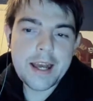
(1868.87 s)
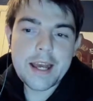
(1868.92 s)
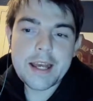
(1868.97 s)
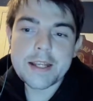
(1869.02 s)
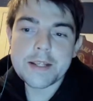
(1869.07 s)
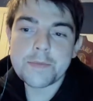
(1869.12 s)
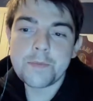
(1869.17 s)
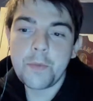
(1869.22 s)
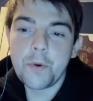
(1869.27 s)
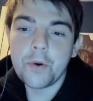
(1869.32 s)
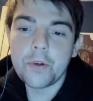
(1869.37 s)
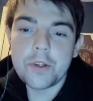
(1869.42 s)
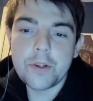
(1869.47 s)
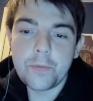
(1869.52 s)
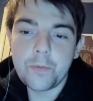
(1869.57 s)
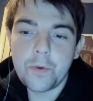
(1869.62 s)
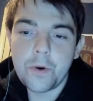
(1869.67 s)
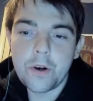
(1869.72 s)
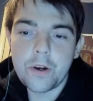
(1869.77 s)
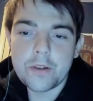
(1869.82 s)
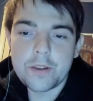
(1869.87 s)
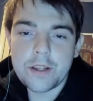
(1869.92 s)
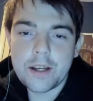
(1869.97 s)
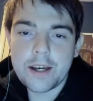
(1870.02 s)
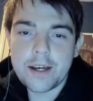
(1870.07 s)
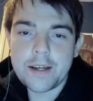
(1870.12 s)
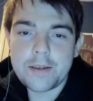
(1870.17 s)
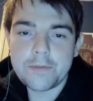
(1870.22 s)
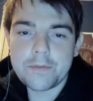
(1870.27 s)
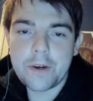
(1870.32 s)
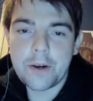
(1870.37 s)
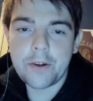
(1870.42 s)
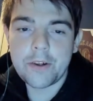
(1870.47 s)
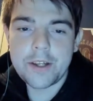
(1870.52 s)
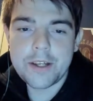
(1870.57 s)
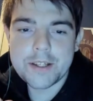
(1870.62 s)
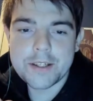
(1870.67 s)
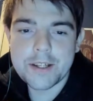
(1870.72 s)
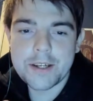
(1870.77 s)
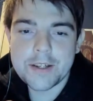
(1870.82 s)
it's more than what
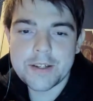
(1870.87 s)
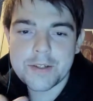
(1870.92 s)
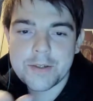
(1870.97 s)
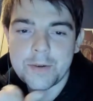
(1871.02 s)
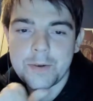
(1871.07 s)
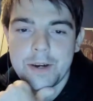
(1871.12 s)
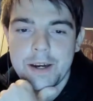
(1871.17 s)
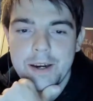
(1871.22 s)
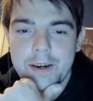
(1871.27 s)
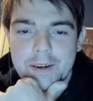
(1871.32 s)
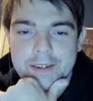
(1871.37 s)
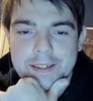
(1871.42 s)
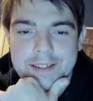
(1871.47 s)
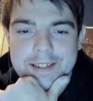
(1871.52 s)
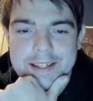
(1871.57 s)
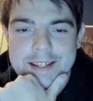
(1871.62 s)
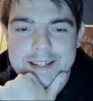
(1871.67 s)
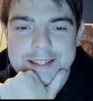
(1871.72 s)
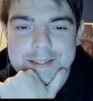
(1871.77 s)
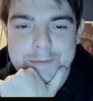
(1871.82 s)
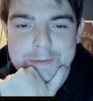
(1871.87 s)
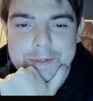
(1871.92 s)
Ollie's going to sort out. Let's